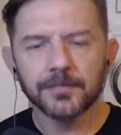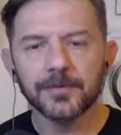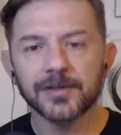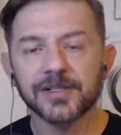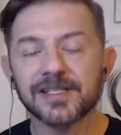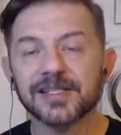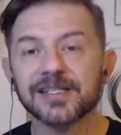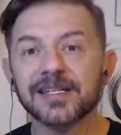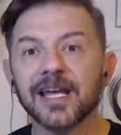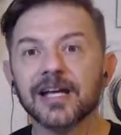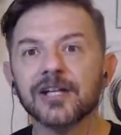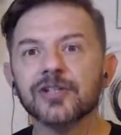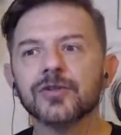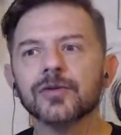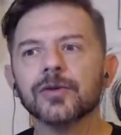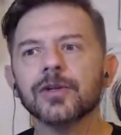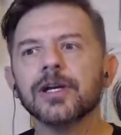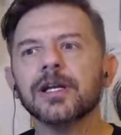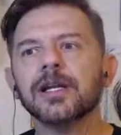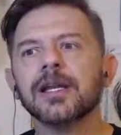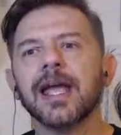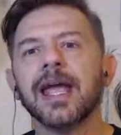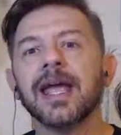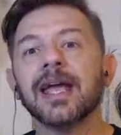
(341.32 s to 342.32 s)
but
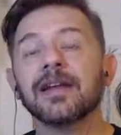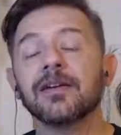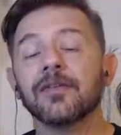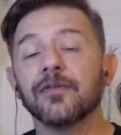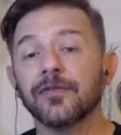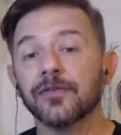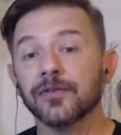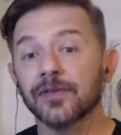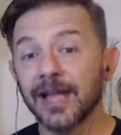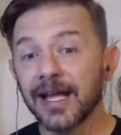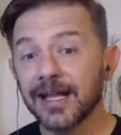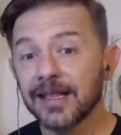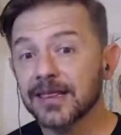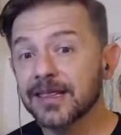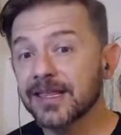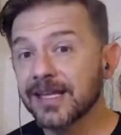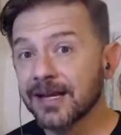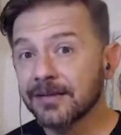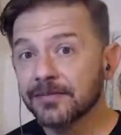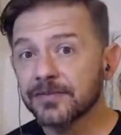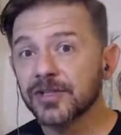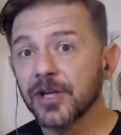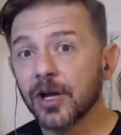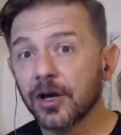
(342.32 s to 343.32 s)
schedule it and let
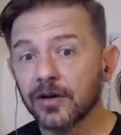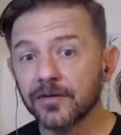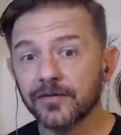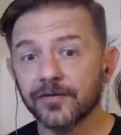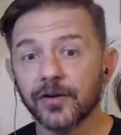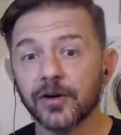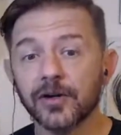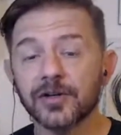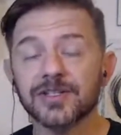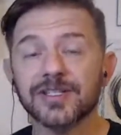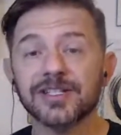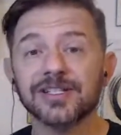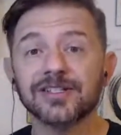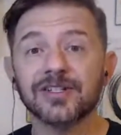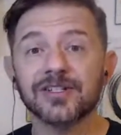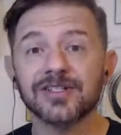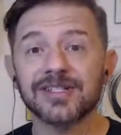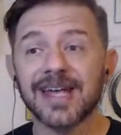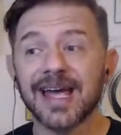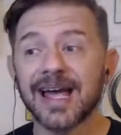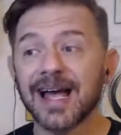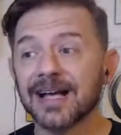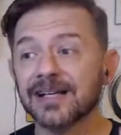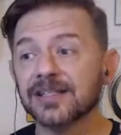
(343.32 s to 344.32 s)
them talk first and
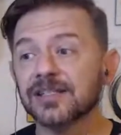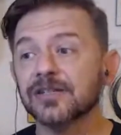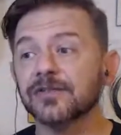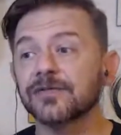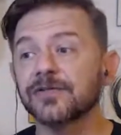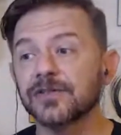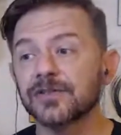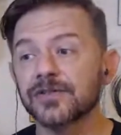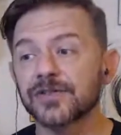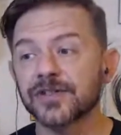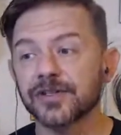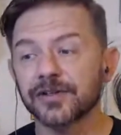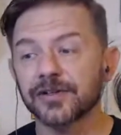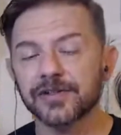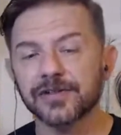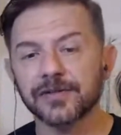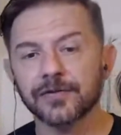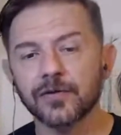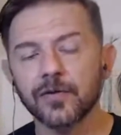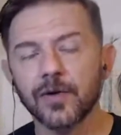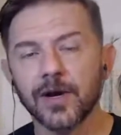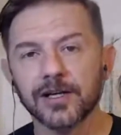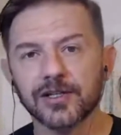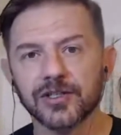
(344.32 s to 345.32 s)
just ask a few series
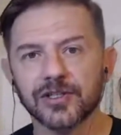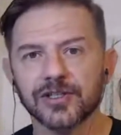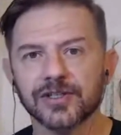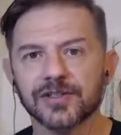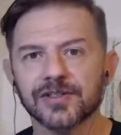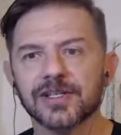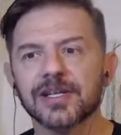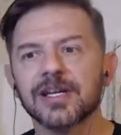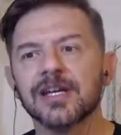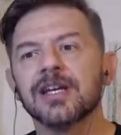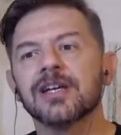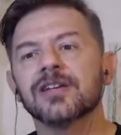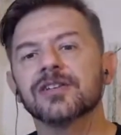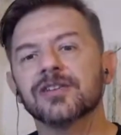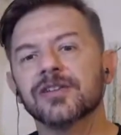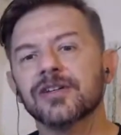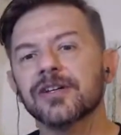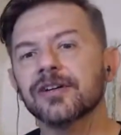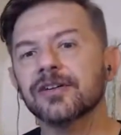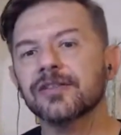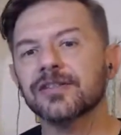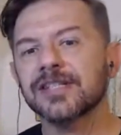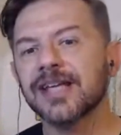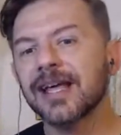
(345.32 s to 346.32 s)
of questions. So
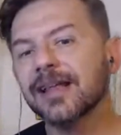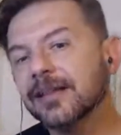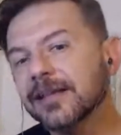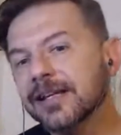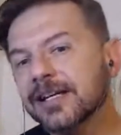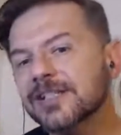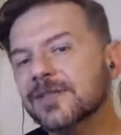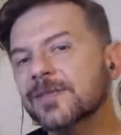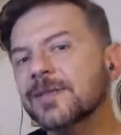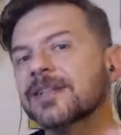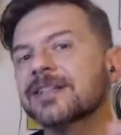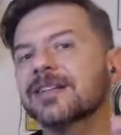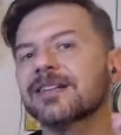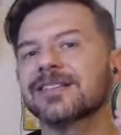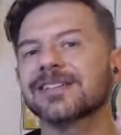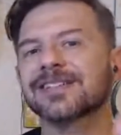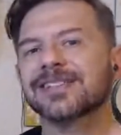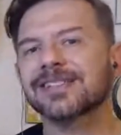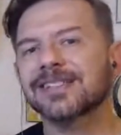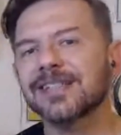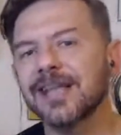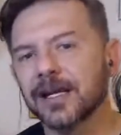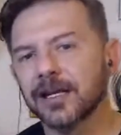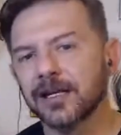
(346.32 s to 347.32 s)
here, that leads me into the
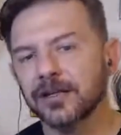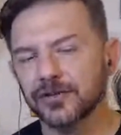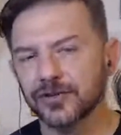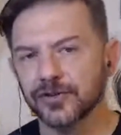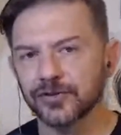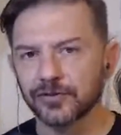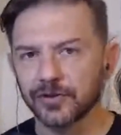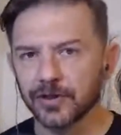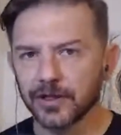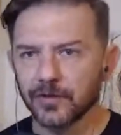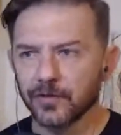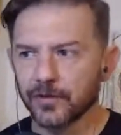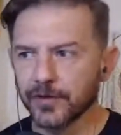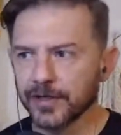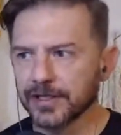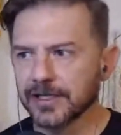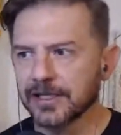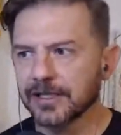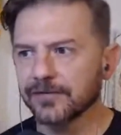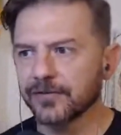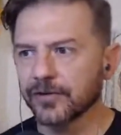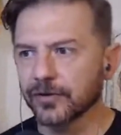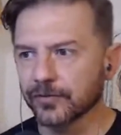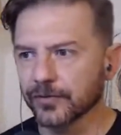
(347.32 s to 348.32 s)
second tool I want to
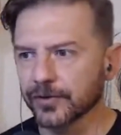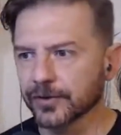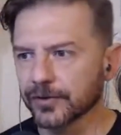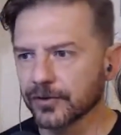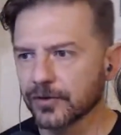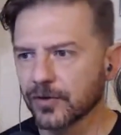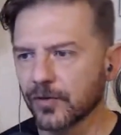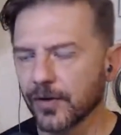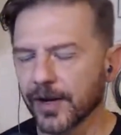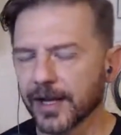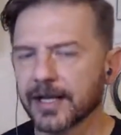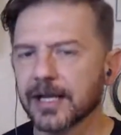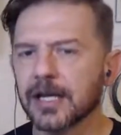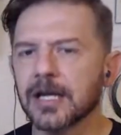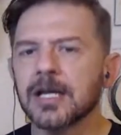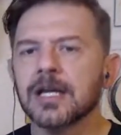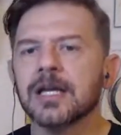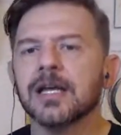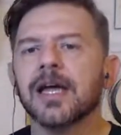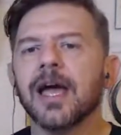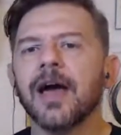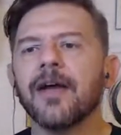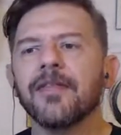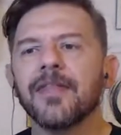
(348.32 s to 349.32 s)
give you real quick.
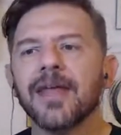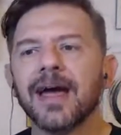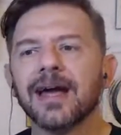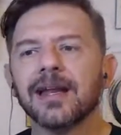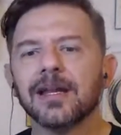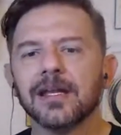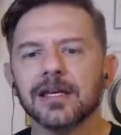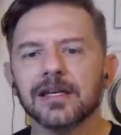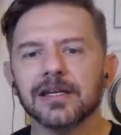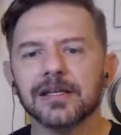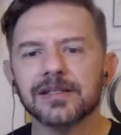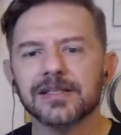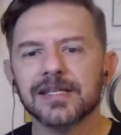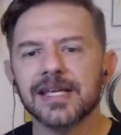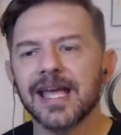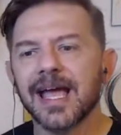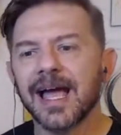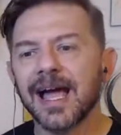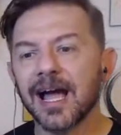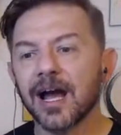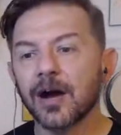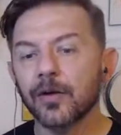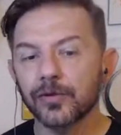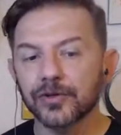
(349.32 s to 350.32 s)
And that is
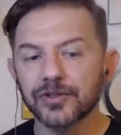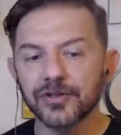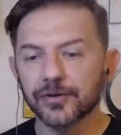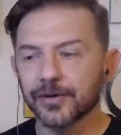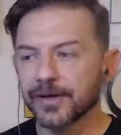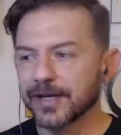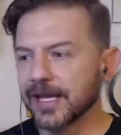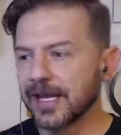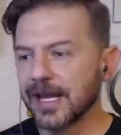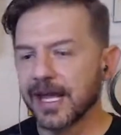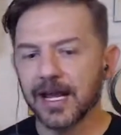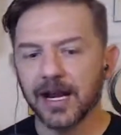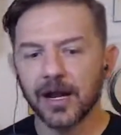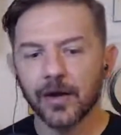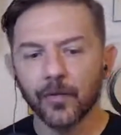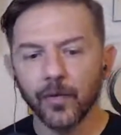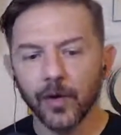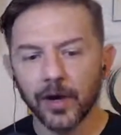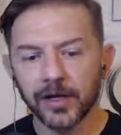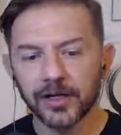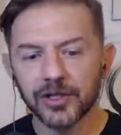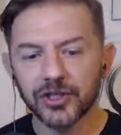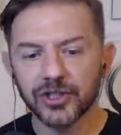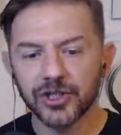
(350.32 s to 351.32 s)
how we're doing it. And I
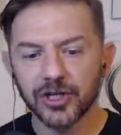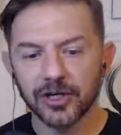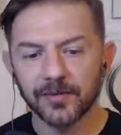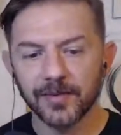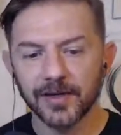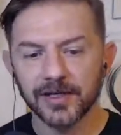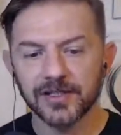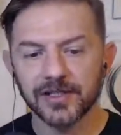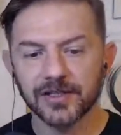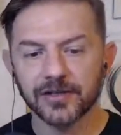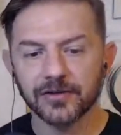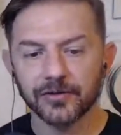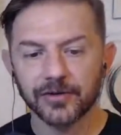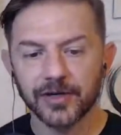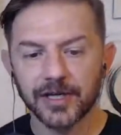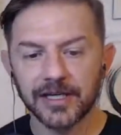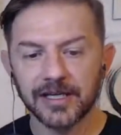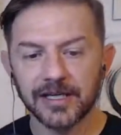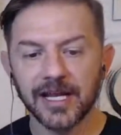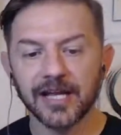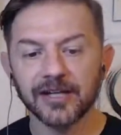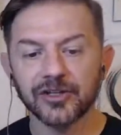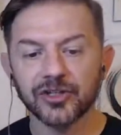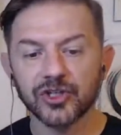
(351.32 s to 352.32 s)
want to share my
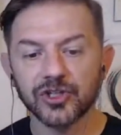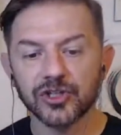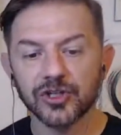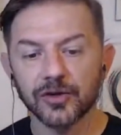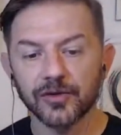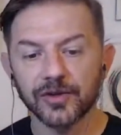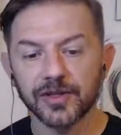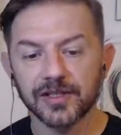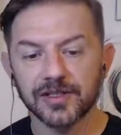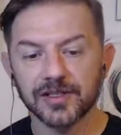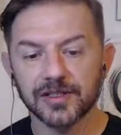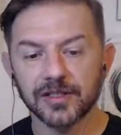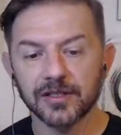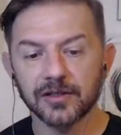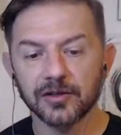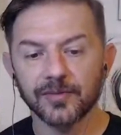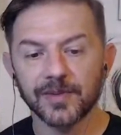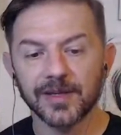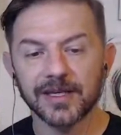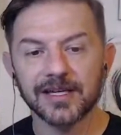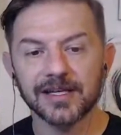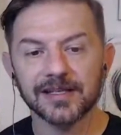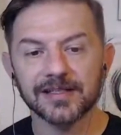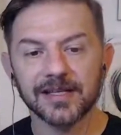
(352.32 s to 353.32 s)
screen and show this to you
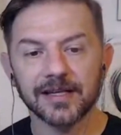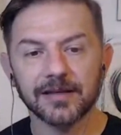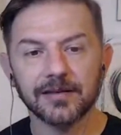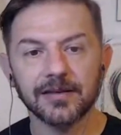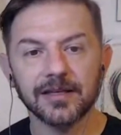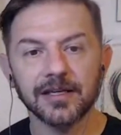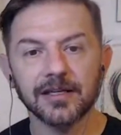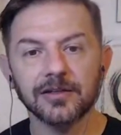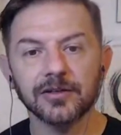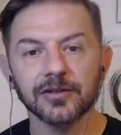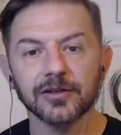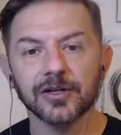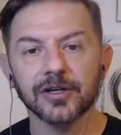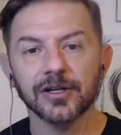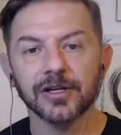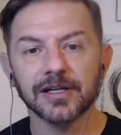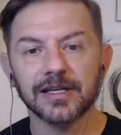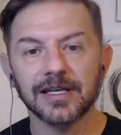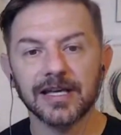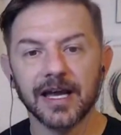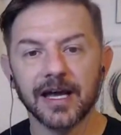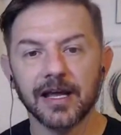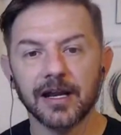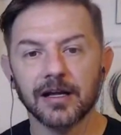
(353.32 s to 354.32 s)
because I think you're going to
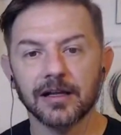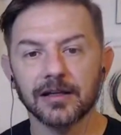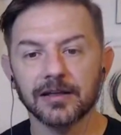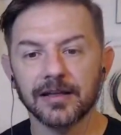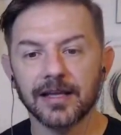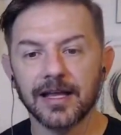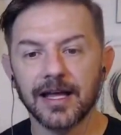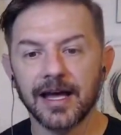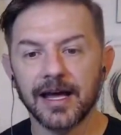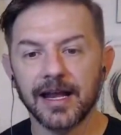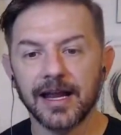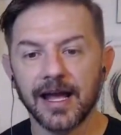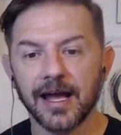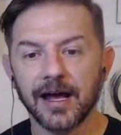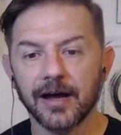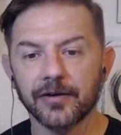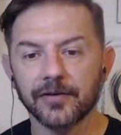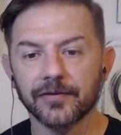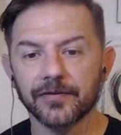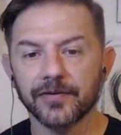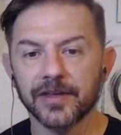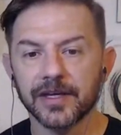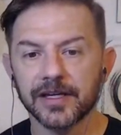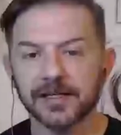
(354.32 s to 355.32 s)
get a lot out
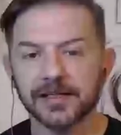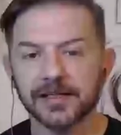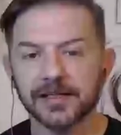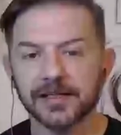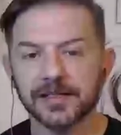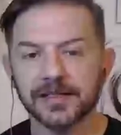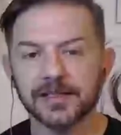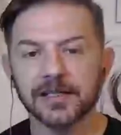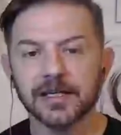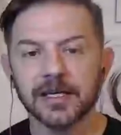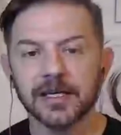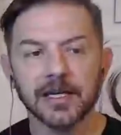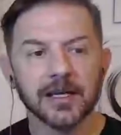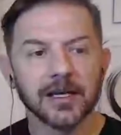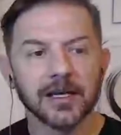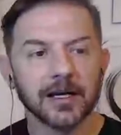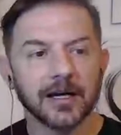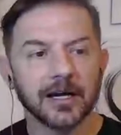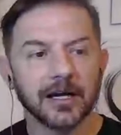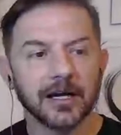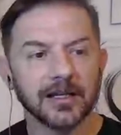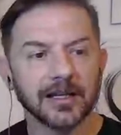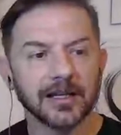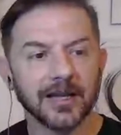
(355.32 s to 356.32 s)
of this.
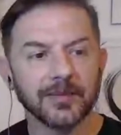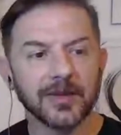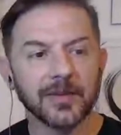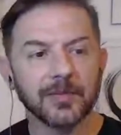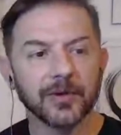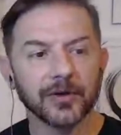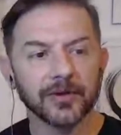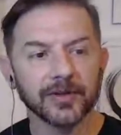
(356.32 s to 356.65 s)
Let me pull